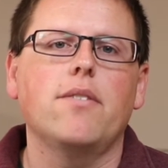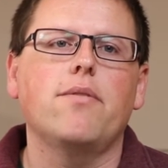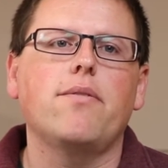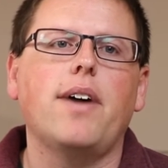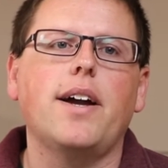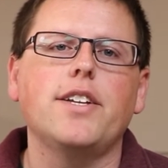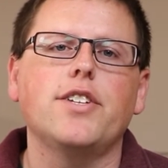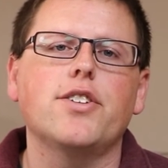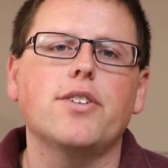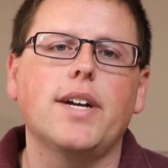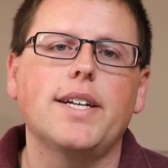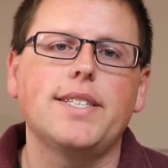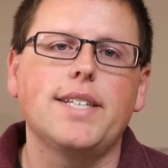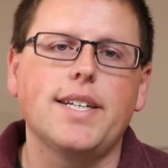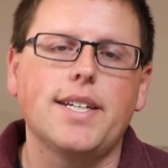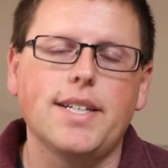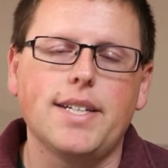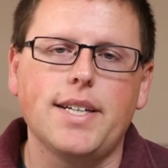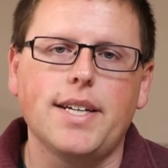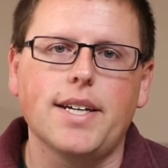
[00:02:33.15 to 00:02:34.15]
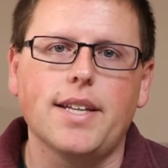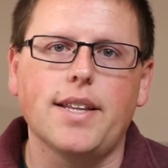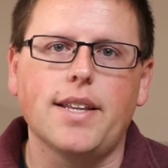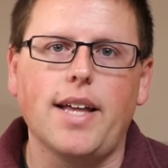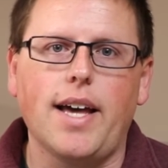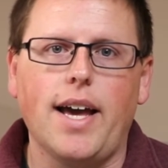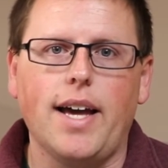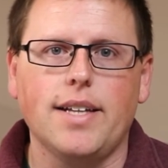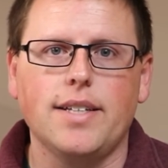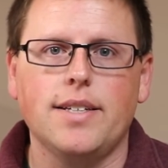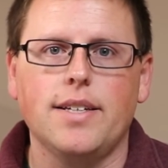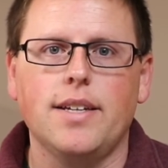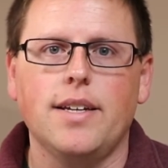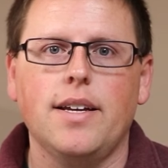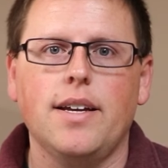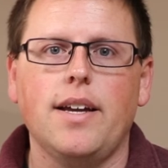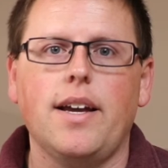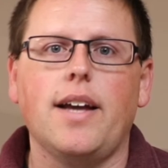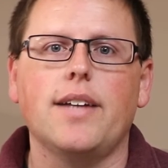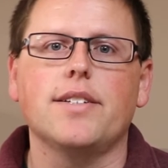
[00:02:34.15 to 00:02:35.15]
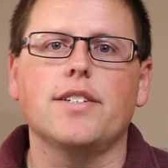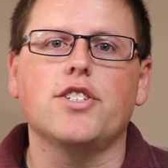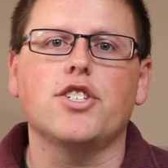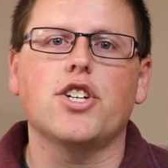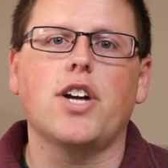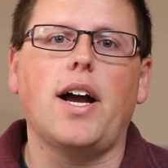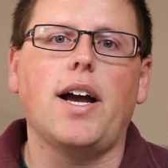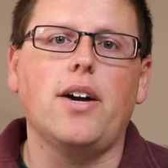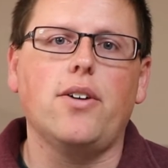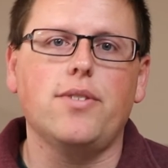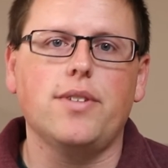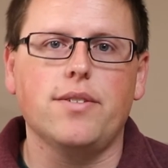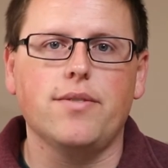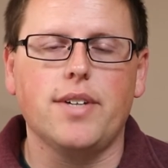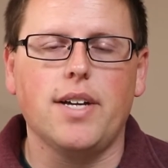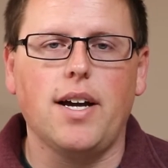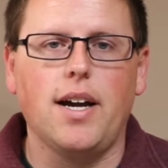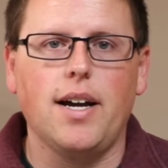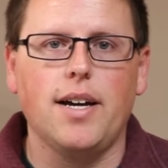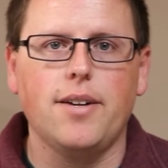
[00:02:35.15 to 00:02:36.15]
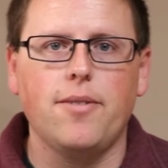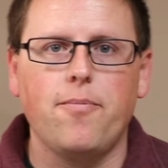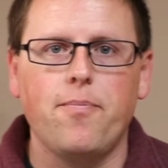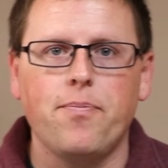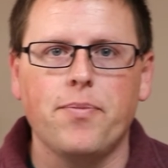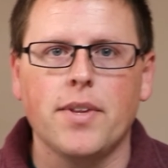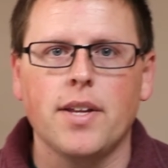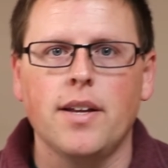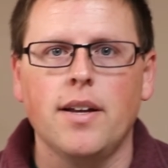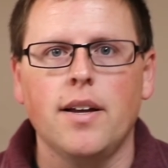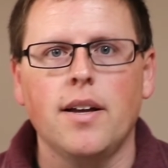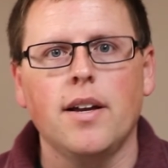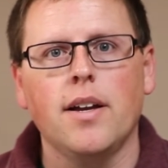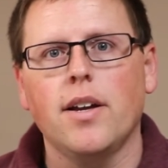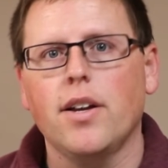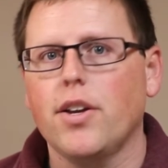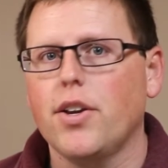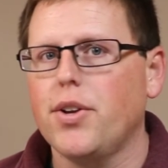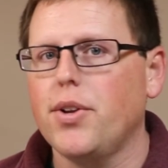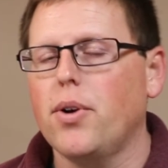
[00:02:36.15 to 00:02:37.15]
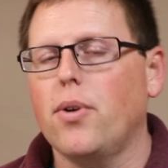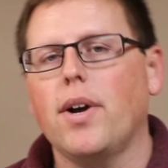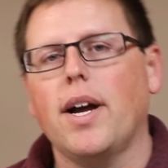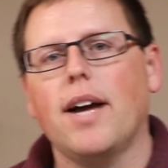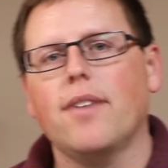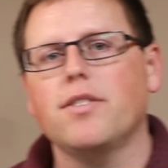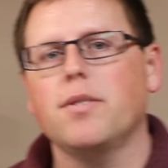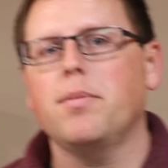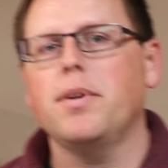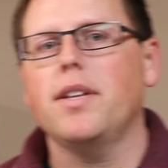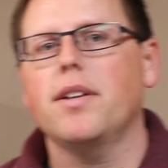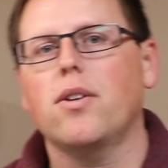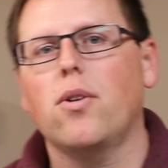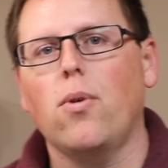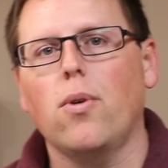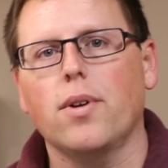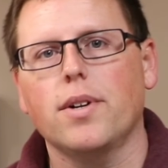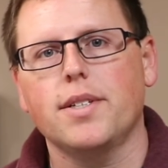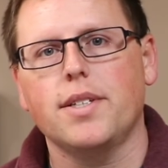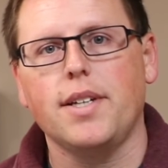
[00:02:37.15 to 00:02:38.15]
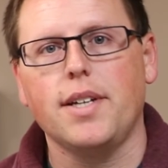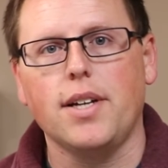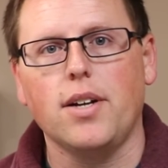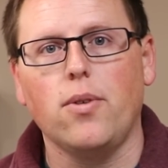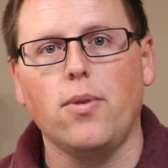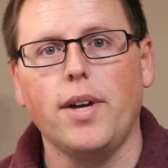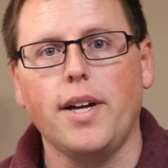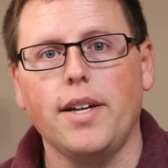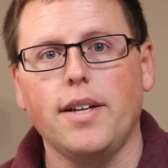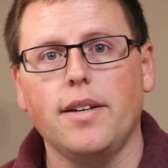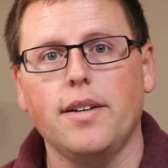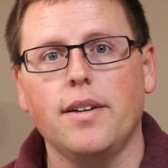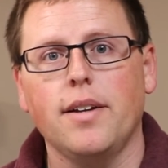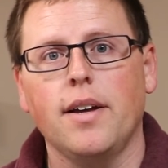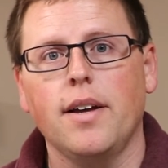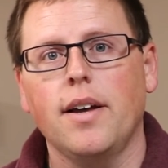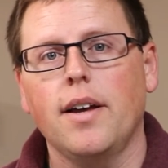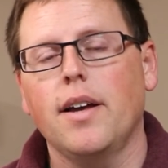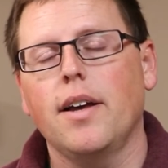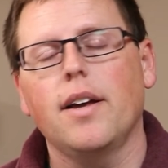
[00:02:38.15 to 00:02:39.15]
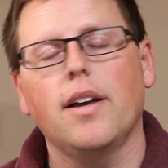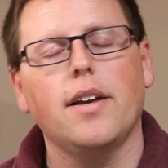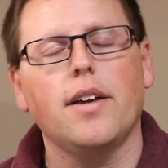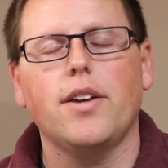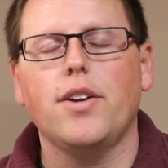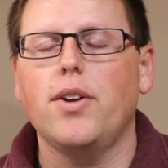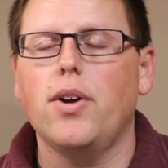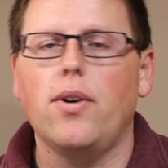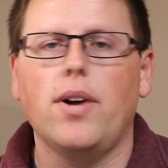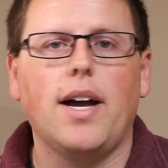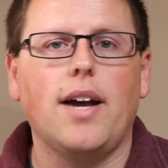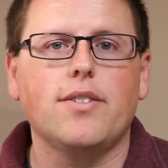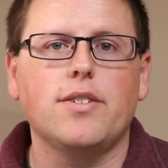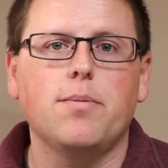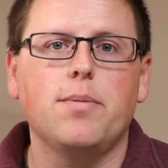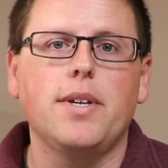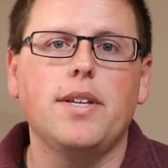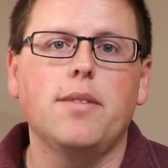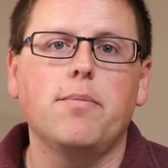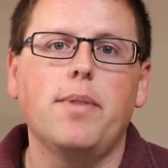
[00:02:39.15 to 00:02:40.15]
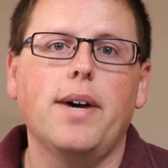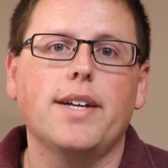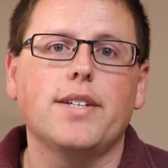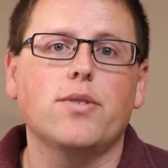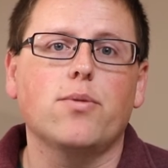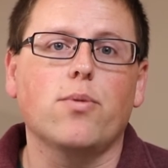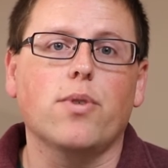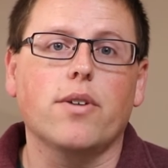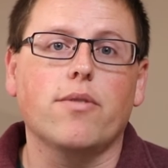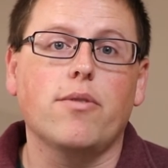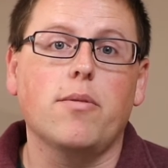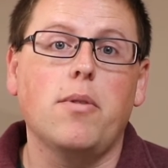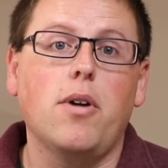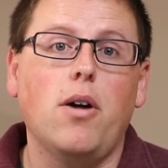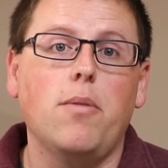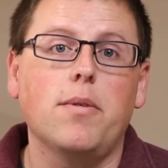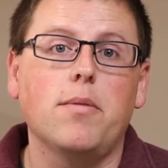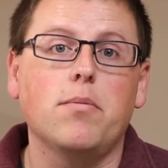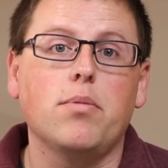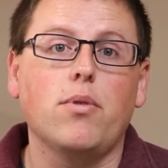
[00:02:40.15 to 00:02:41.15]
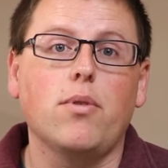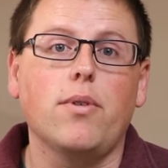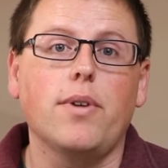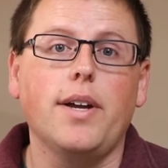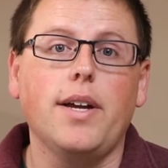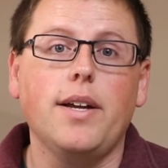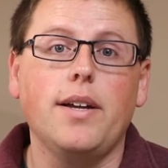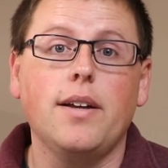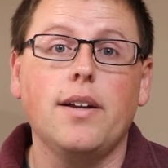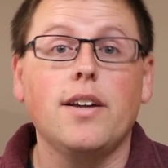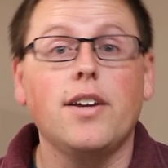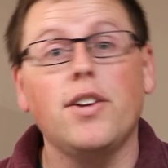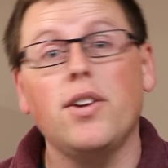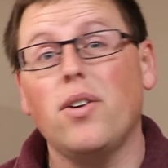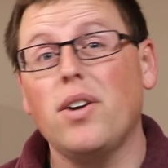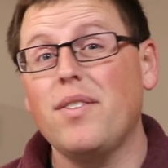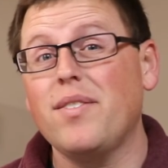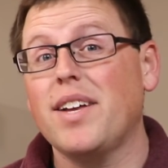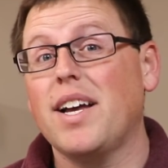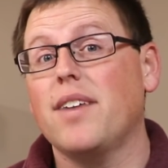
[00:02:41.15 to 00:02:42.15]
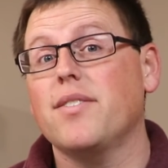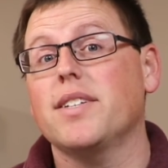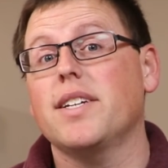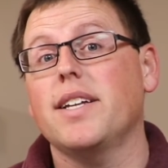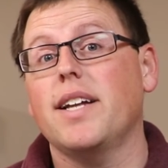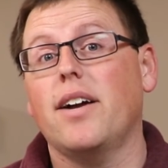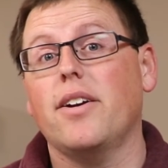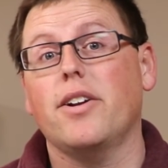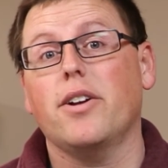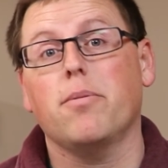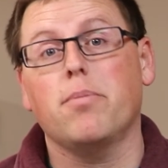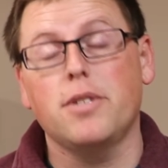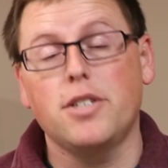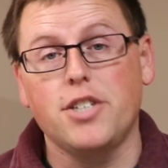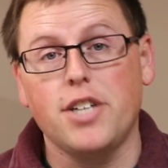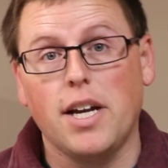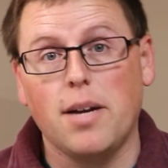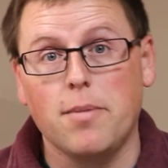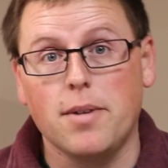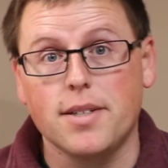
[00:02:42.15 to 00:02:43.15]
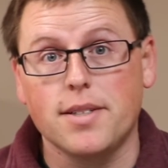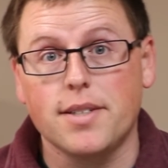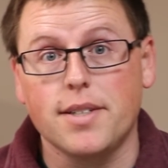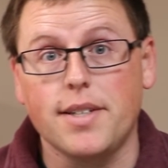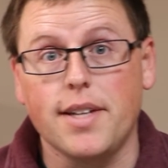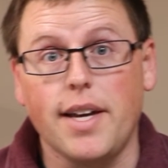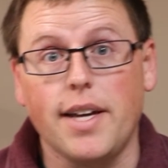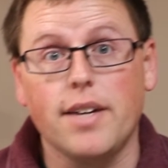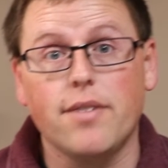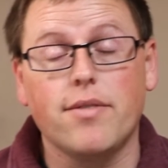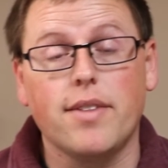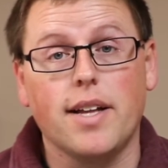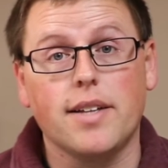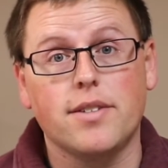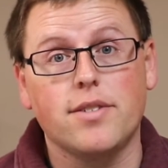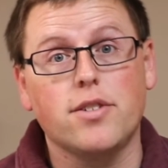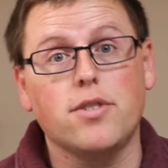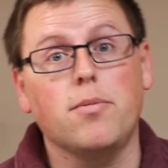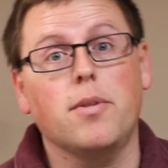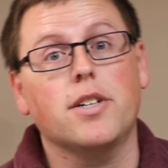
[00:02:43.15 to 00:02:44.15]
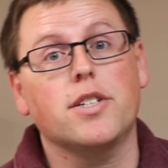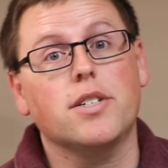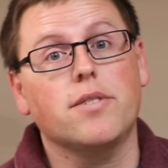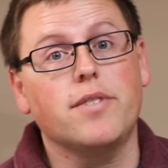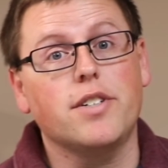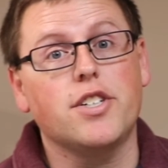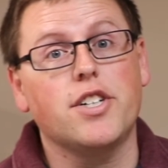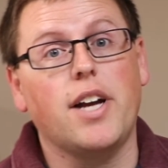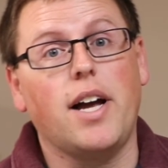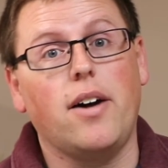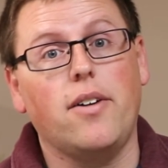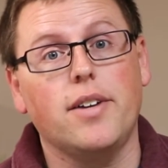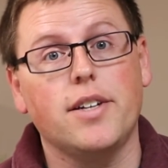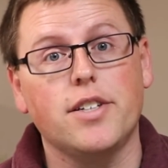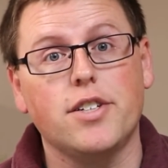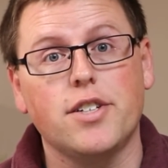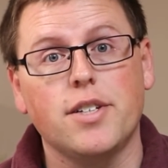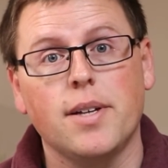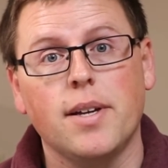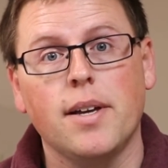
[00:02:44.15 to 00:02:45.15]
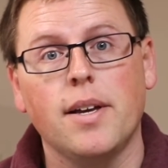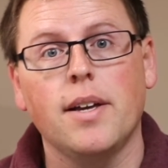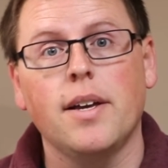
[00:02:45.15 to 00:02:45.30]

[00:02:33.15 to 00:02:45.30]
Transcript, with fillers: Find your identity in that as a child of God. You don't have to be the quarantine queen. You don't have to be the best work from home employee. You don't even have to get out of your pajamas today if that's too much of a challenge.